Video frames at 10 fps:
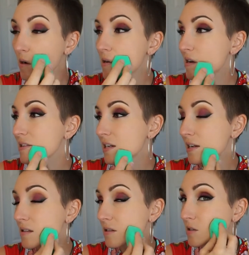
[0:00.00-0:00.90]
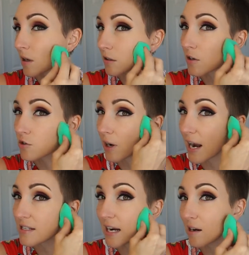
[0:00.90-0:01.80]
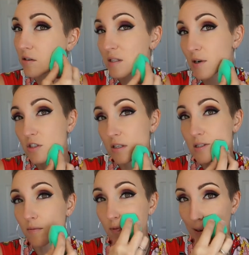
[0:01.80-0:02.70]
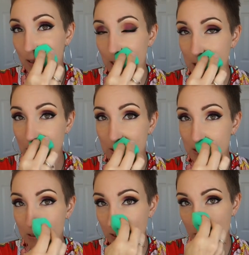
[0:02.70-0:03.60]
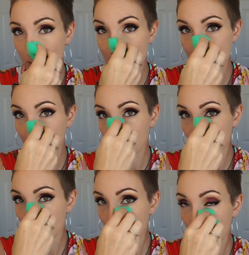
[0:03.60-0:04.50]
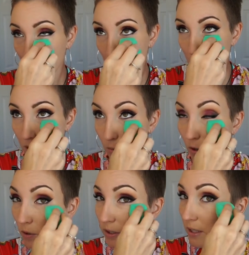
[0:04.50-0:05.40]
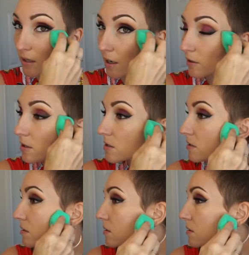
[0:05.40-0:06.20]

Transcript: it tends to start to dry down, especially some foundations that dry down more quickly than others.